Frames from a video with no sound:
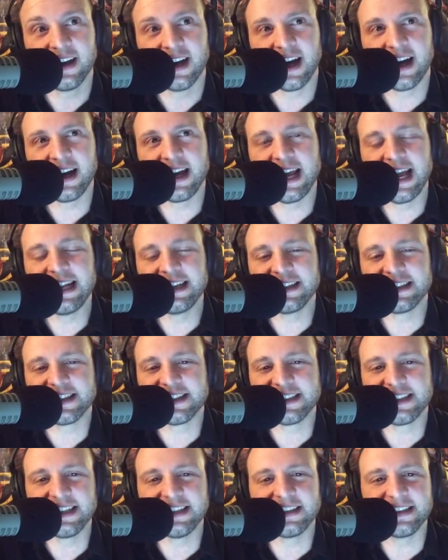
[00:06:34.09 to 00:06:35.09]
Uh, and to
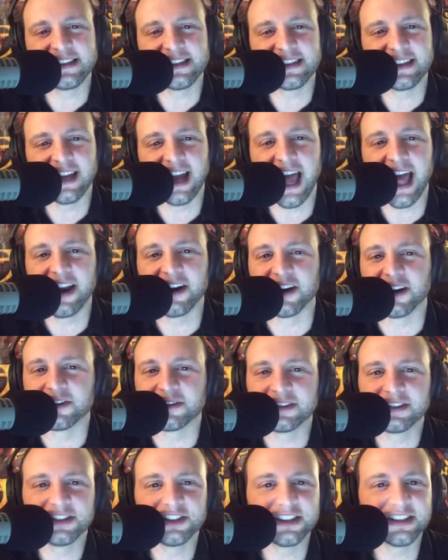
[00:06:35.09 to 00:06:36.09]
see this, I don't
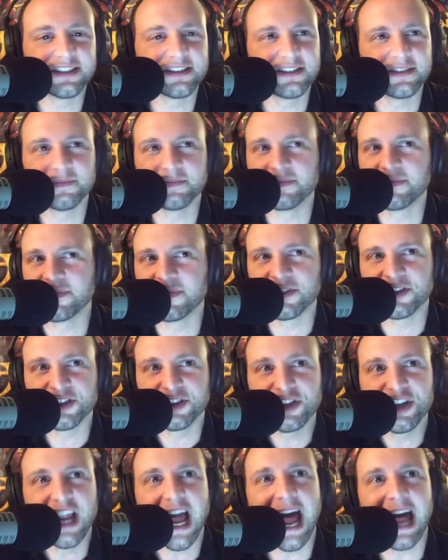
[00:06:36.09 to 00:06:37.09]
know, just,
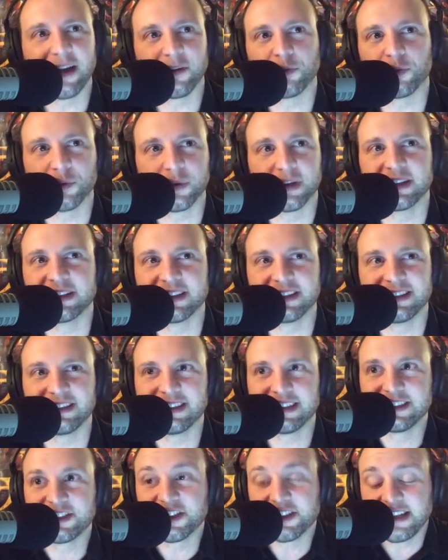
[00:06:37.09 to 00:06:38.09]
just not
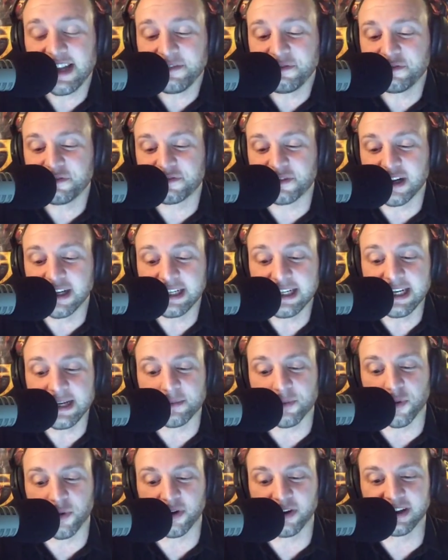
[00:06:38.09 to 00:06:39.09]
really, it's just not fun
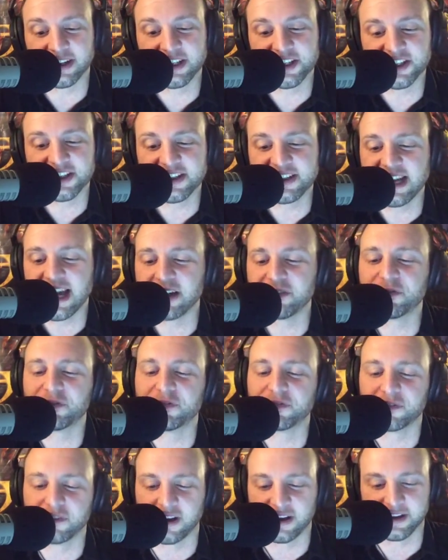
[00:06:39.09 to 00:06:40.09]
anymore. It's just not
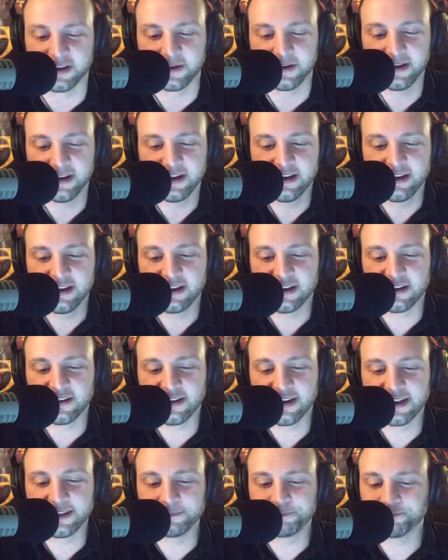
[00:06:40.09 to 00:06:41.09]
fun. All
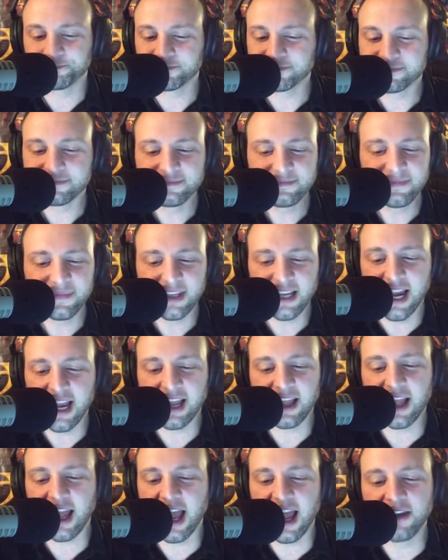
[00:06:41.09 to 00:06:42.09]
right.
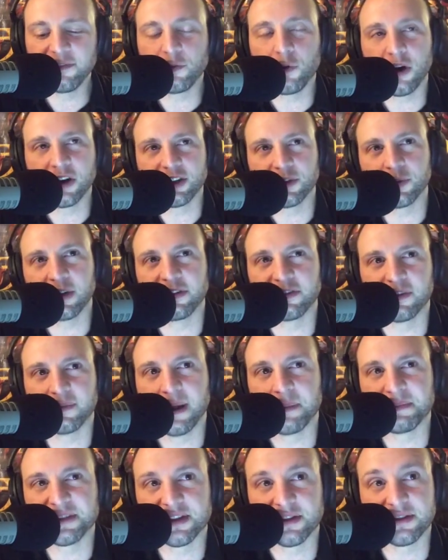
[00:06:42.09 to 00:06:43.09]
I've walked away
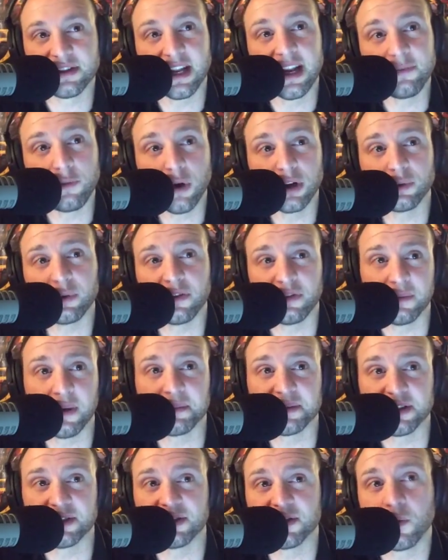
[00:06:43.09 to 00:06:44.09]
from episodes, and I've walked away from
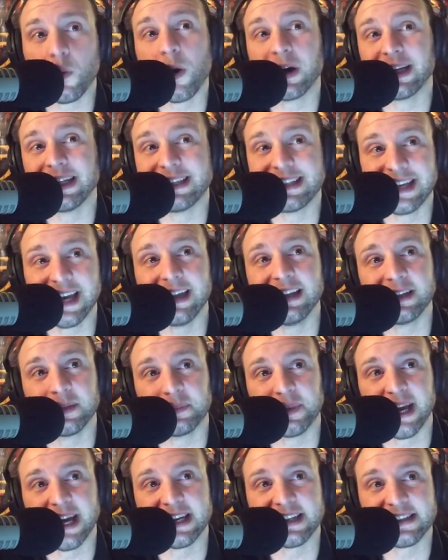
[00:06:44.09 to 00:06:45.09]
episodes of Walking Dead in
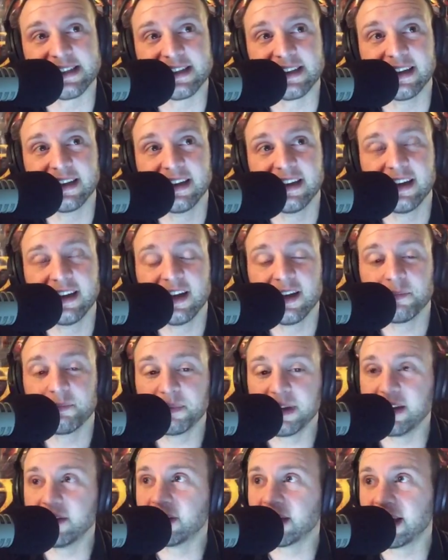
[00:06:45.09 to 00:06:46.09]
the past,
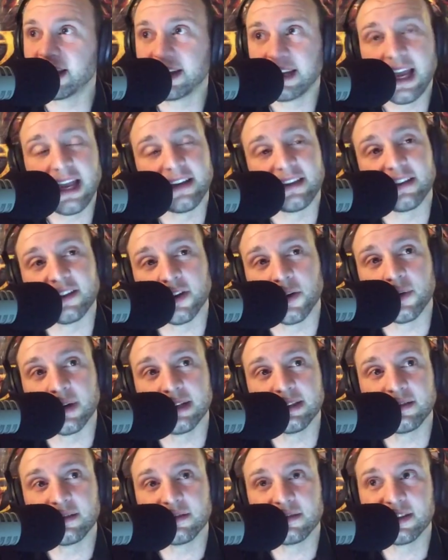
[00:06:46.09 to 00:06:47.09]
being like, hey, you know
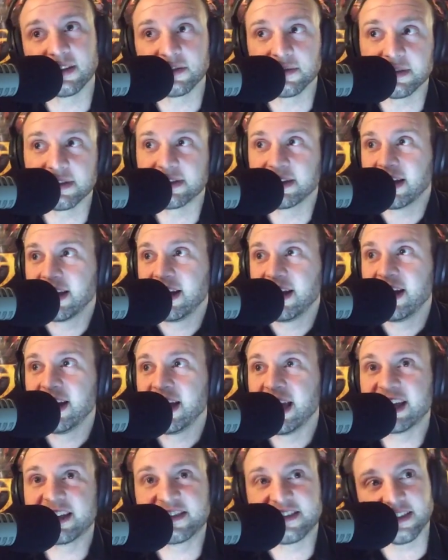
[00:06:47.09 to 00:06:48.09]
what? This is
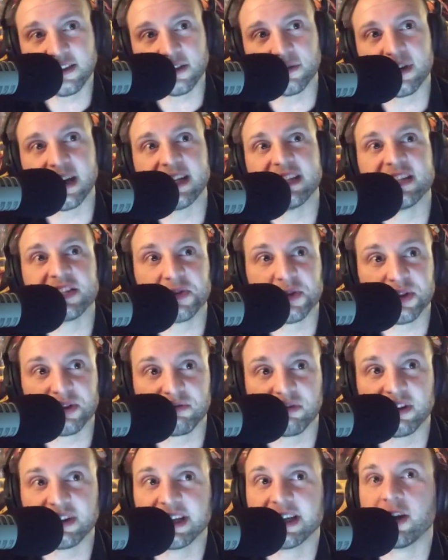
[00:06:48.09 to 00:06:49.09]
exhilarating. This is
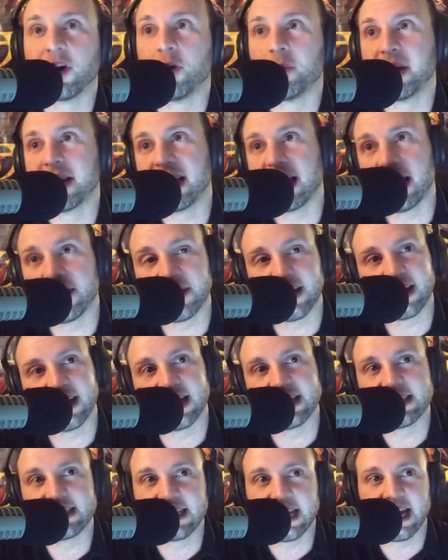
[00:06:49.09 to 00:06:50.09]
thrilling. Oh my God, that
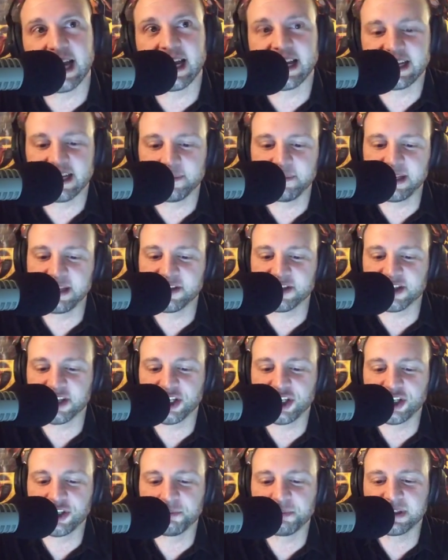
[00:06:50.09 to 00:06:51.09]
guy died. I mean, there's
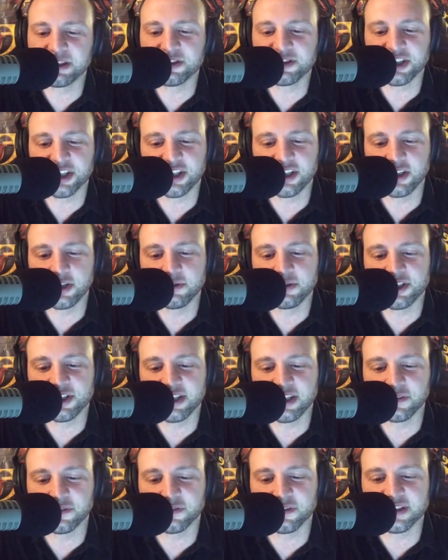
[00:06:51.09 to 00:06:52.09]
a, but there's a huge
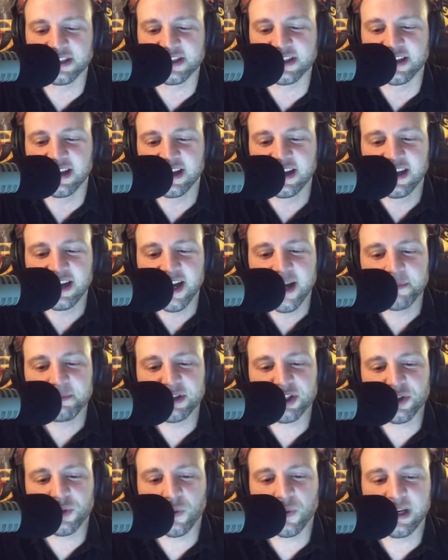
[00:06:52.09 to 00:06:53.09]
difference
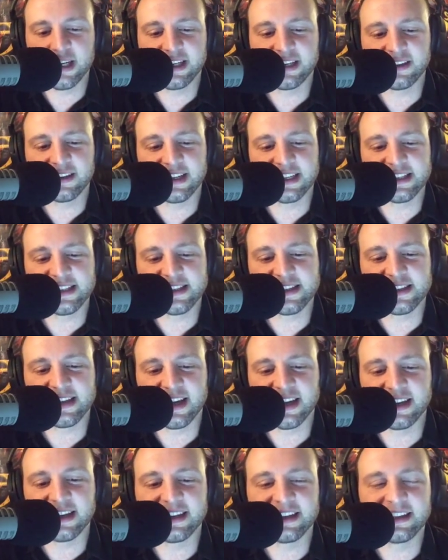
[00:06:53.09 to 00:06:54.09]
between, let's
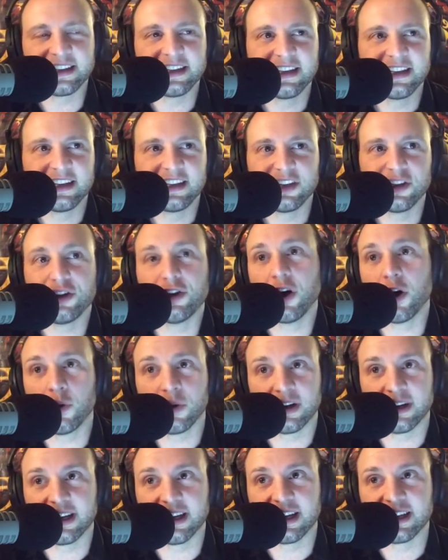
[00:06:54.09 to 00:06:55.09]
say,
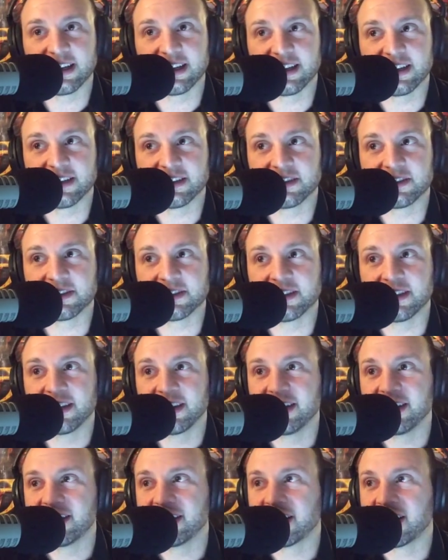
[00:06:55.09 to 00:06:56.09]
Noah getting killed
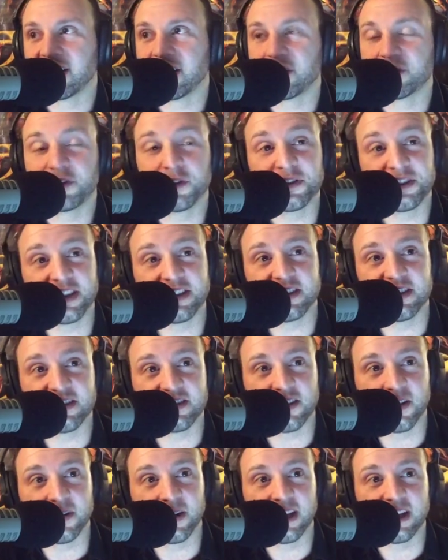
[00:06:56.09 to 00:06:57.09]
uh, a few
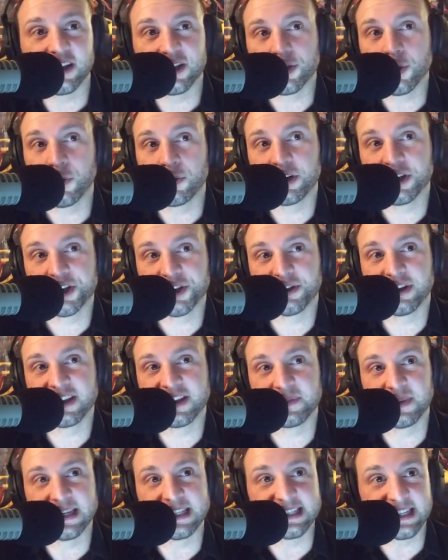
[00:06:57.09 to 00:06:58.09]
seasons ago, getting torn to
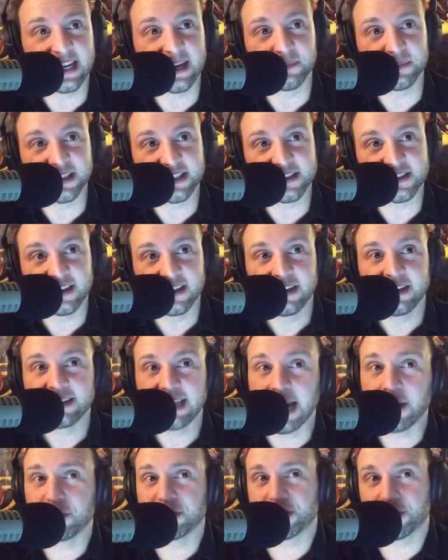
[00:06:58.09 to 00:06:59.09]
shreds by zombies.
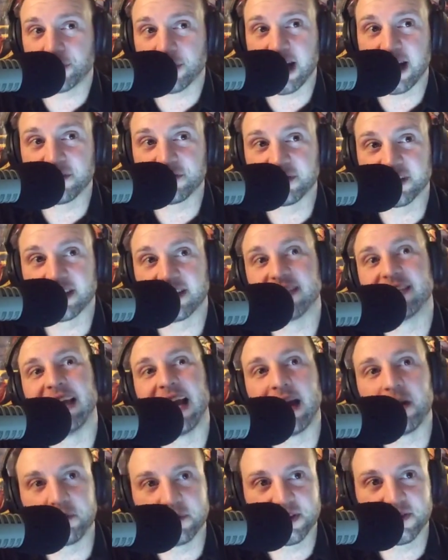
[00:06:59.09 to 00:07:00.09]
That was graphic.
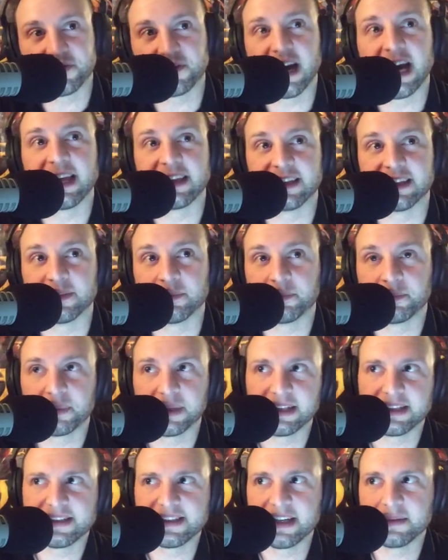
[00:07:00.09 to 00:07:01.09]
That was violent.
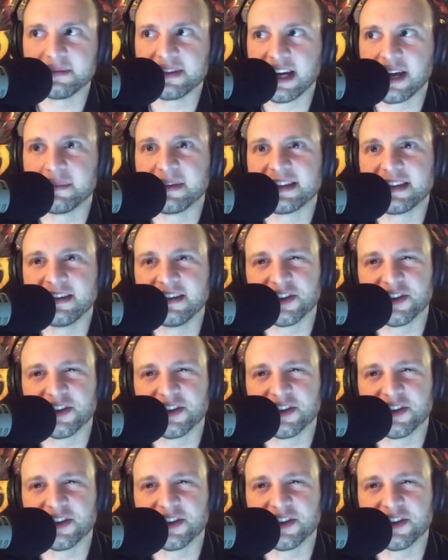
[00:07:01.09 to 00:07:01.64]
But at the same time, it's in